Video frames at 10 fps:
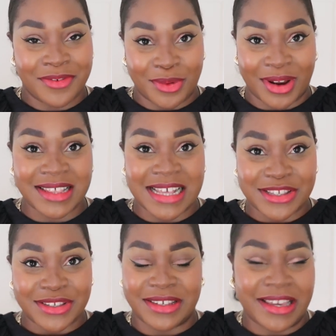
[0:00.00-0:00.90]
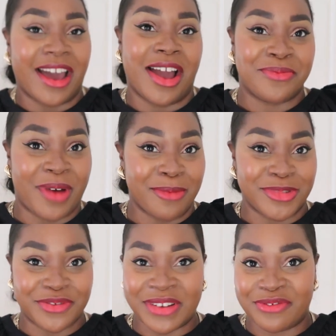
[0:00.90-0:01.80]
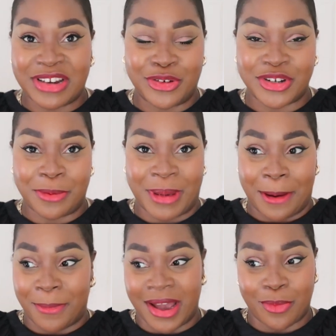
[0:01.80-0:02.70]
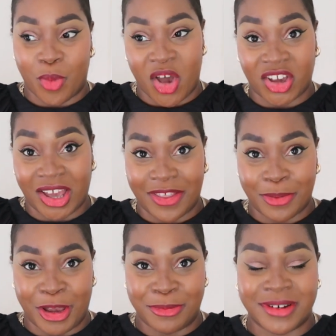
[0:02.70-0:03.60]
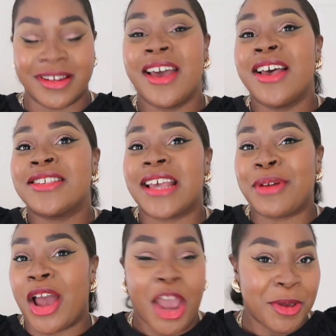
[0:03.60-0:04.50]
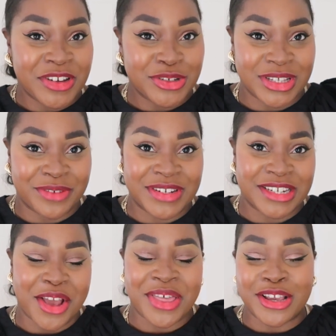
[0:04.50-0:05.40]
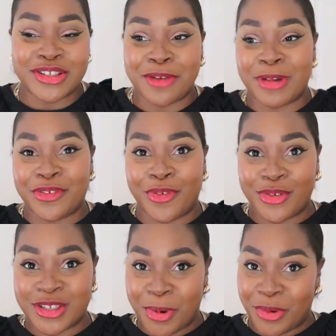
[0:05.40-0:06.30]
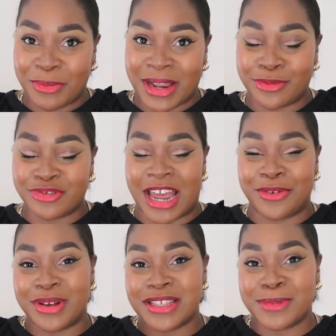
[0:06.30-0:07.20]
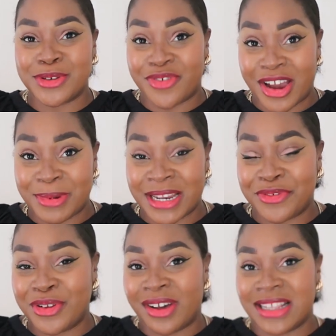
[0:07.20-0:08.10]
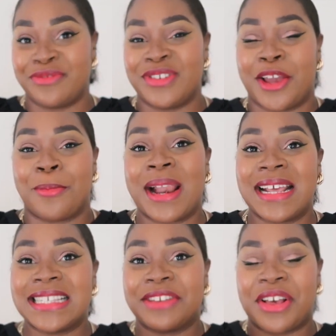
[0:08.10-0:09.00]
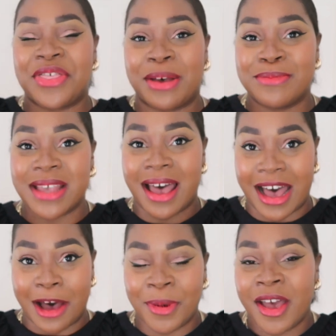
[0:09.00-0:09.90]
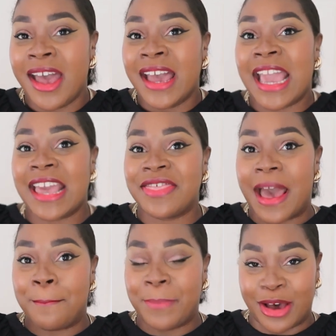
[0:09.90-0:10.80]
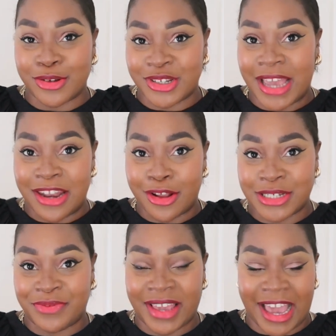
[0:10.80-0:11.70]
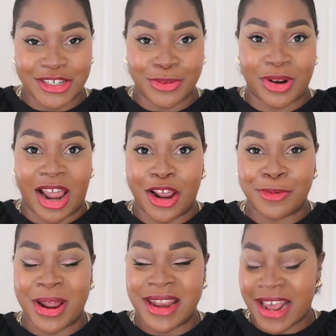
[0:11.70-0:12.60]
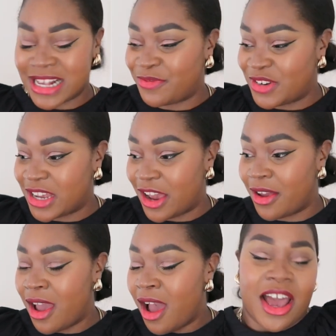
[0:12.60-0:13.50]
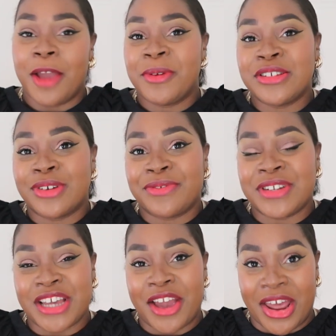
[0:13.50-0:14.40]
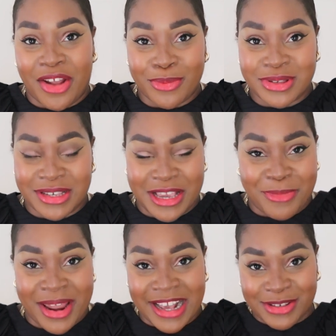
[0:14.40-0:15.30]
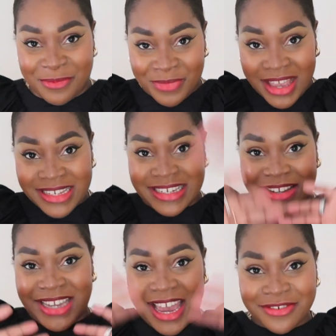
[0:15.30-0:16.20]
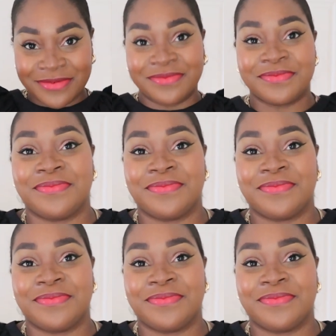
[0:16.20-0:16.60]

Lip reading: feel like this, yeah, I'm just feeling really good about my work at the moment. So anyway, I hope you've enjoyed the video. Thank you so much for supporting my little channel and subscribing. If you like this video, please give it a thumbs up. Hit that bell to get a notification when I load my next video. hope you enjoyed the video, and I will see you in my next one. Ciao, ciao.